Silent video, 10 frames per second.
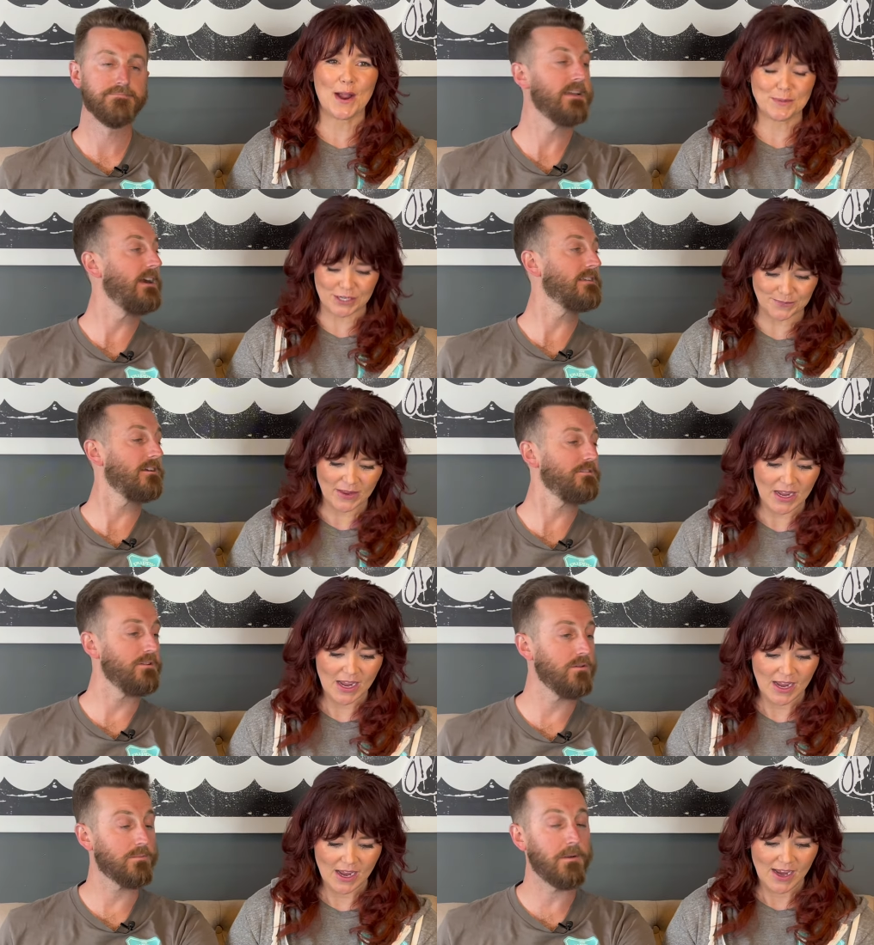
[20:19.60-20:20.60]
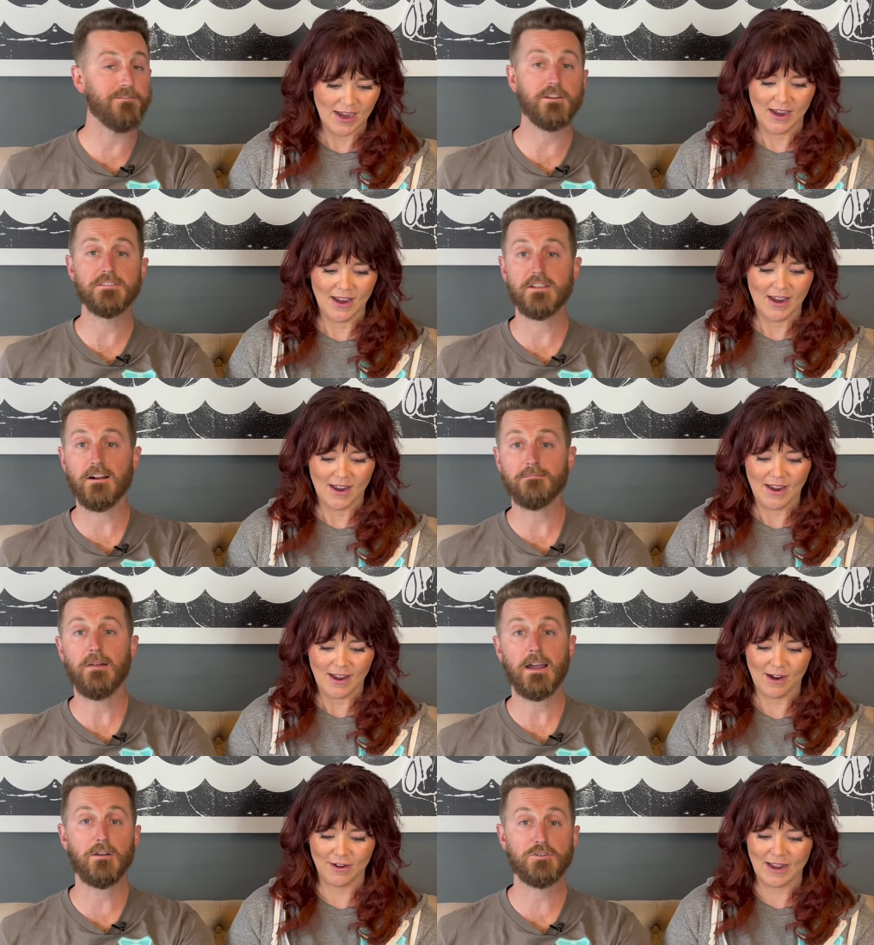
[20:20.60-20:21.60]
Speaker 1: option. I
Speaker 2: started doing that with my friend's dog.
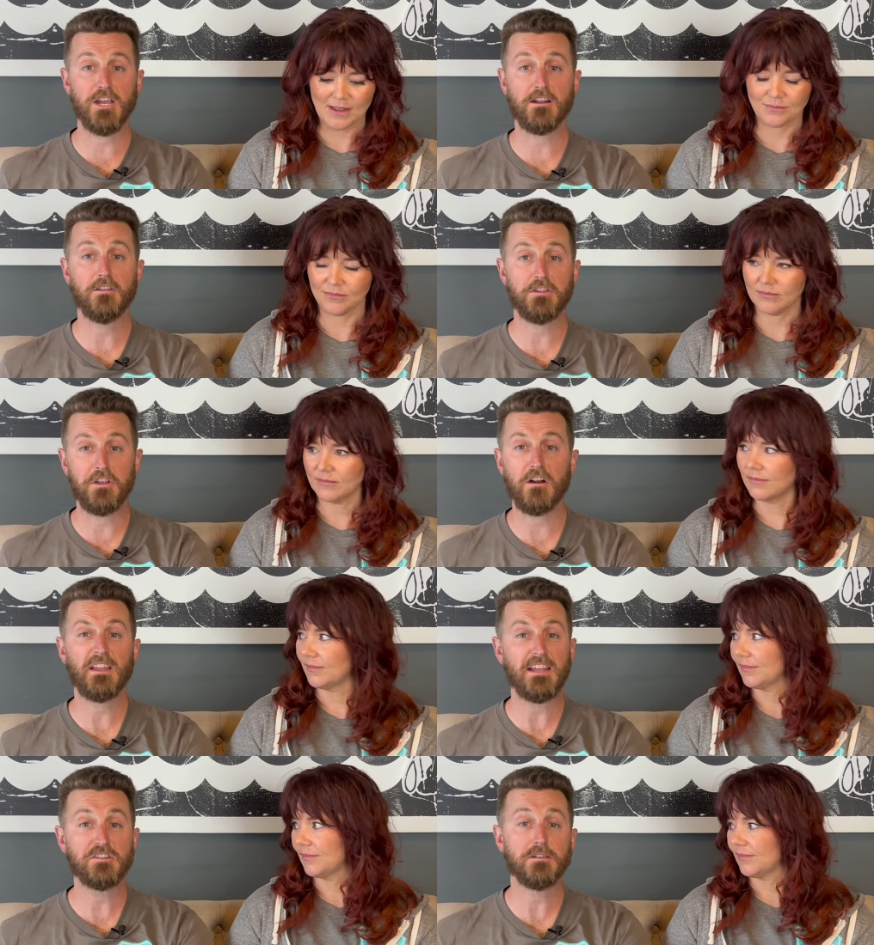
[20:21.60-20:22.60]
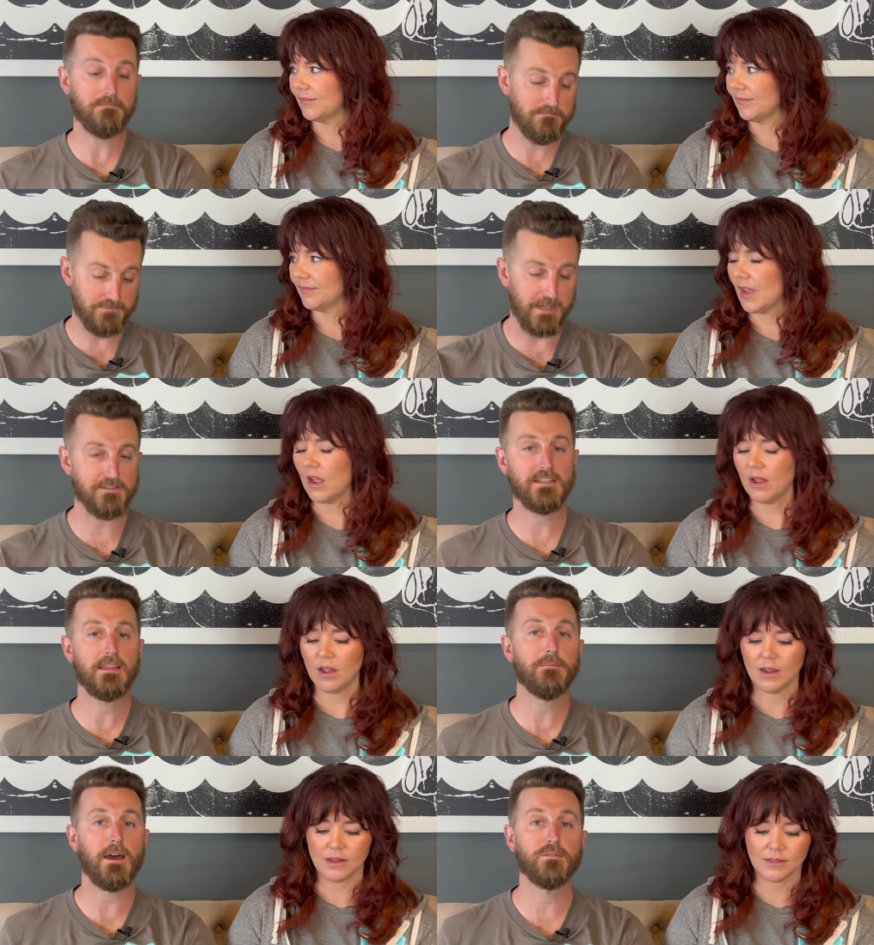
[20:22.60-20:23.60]
I go right, check I, on the dog occasionally. Downstay in
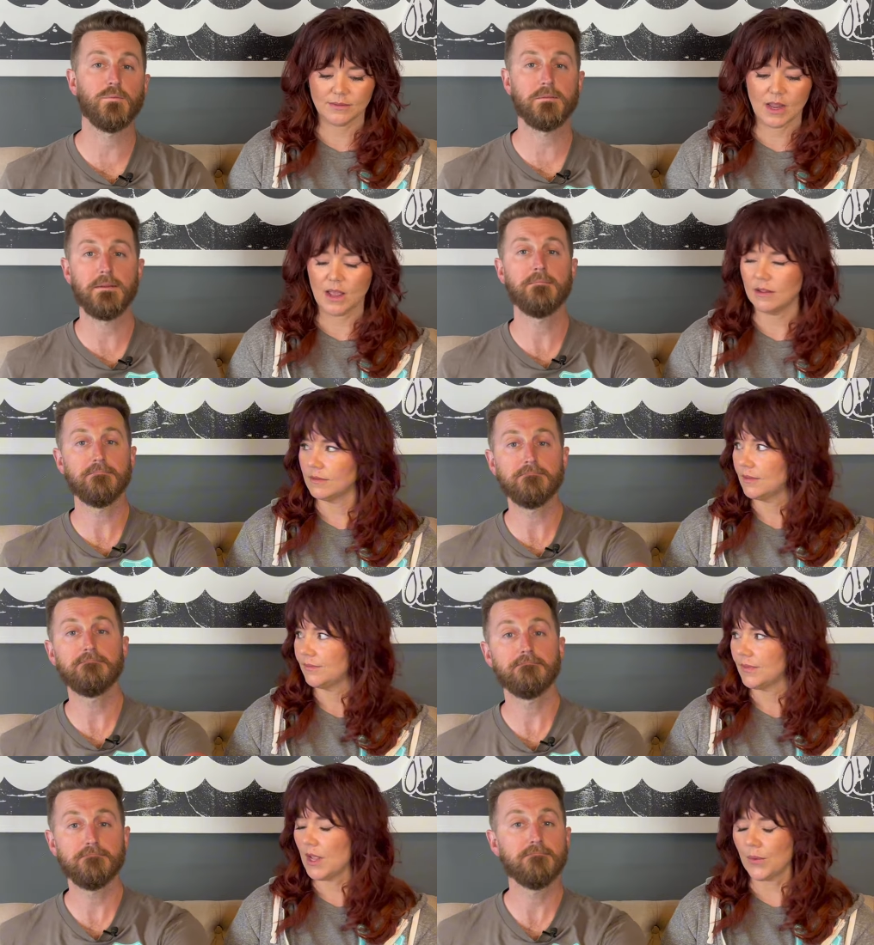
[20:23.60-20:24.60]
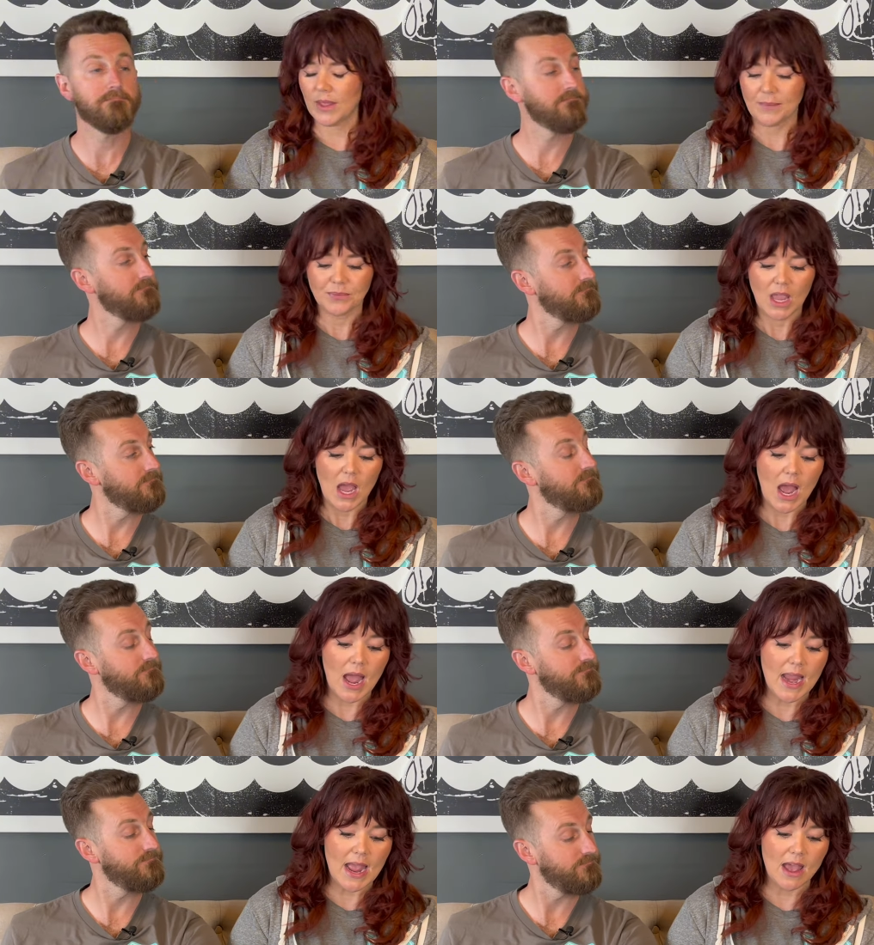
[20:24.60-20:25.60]
the bathroom with me. Okay. Mm-hmm.
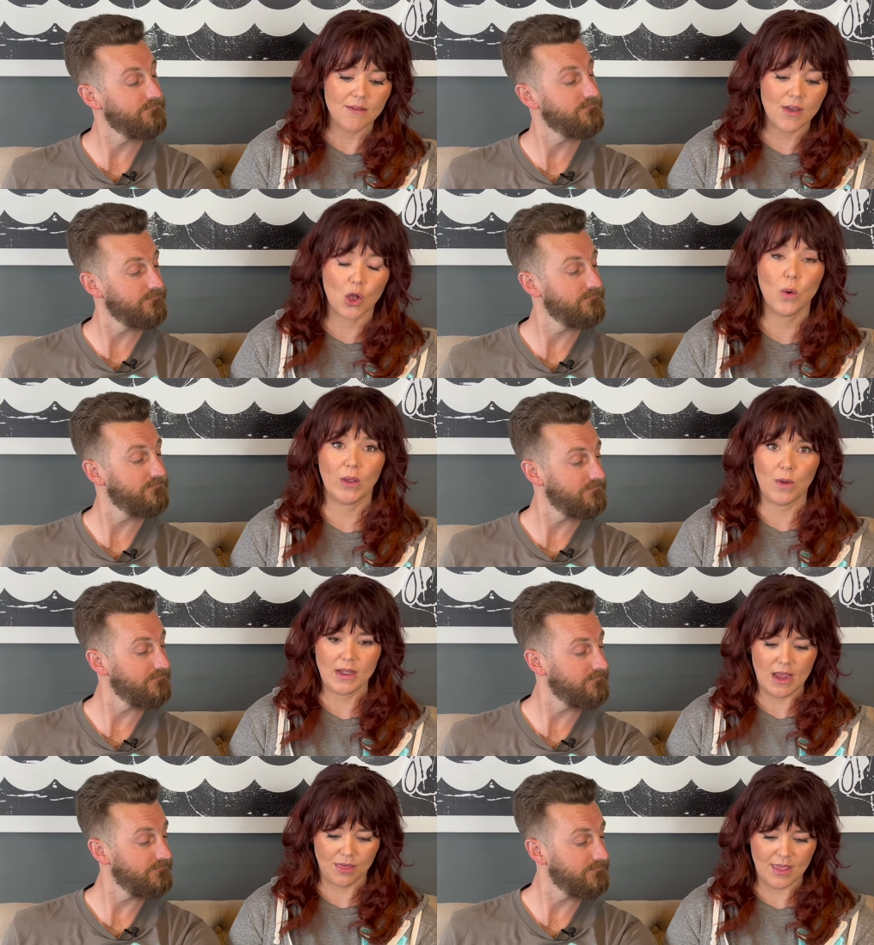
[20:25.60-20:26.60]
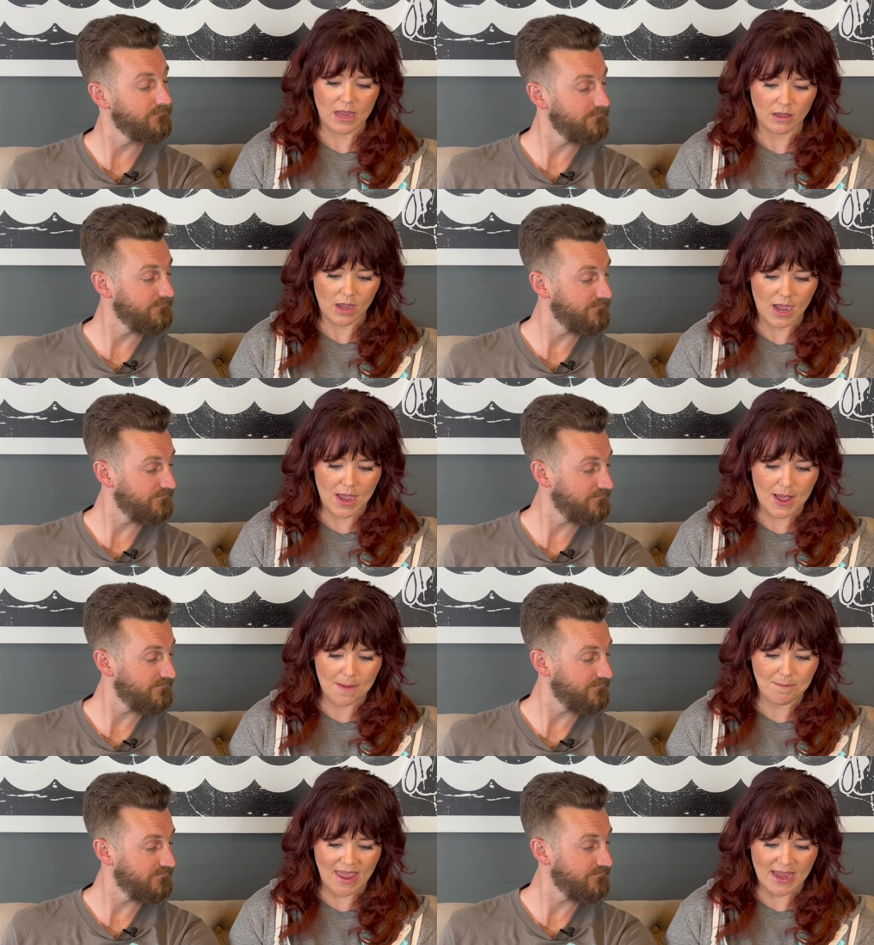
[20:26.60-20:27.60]
I
Speaker 1: have a quick one, I think. Uh,
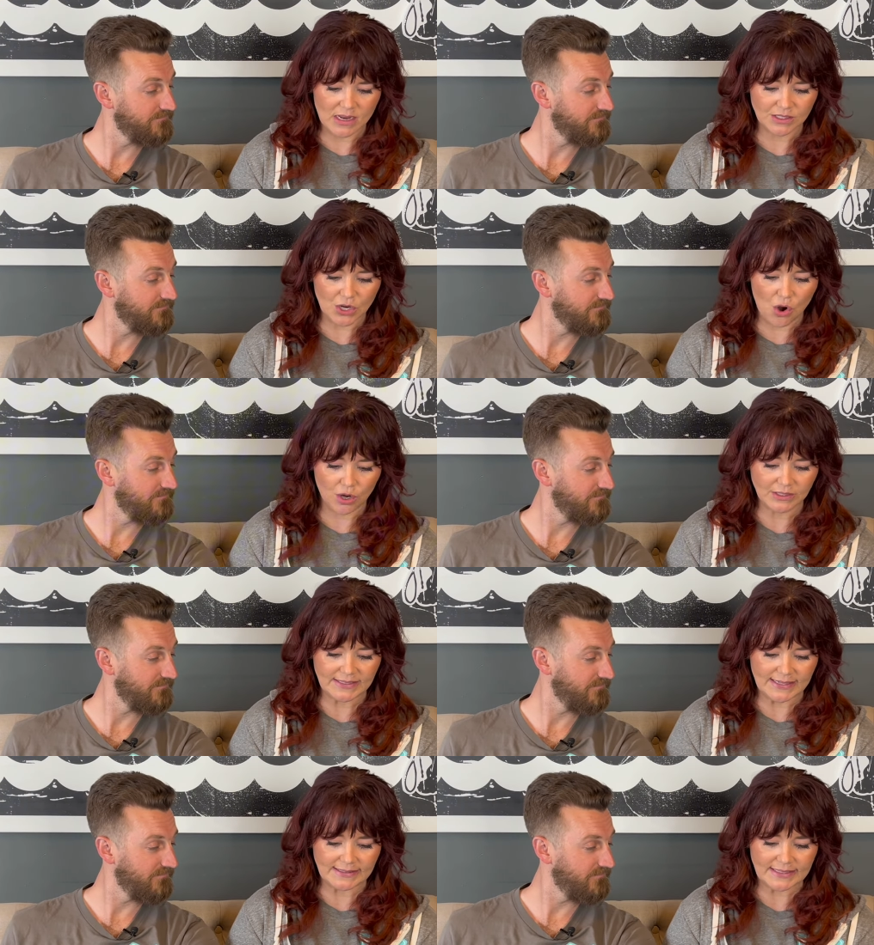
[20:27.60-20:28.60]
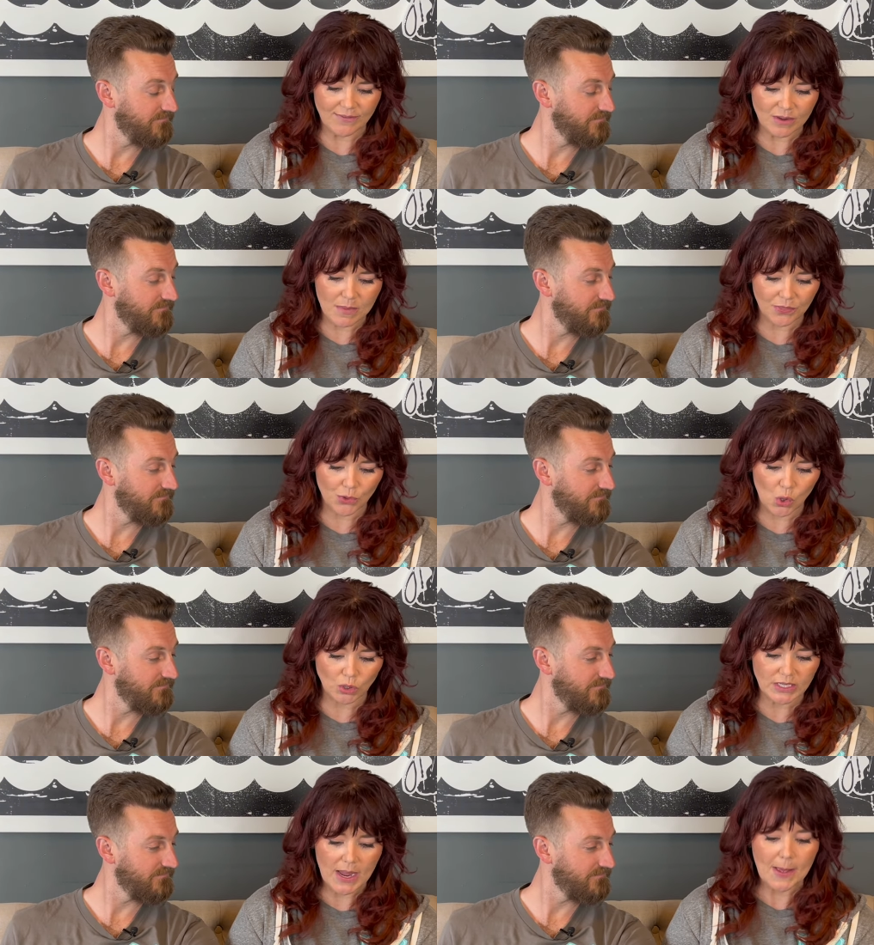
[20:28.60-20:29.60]
Mans R says seven month old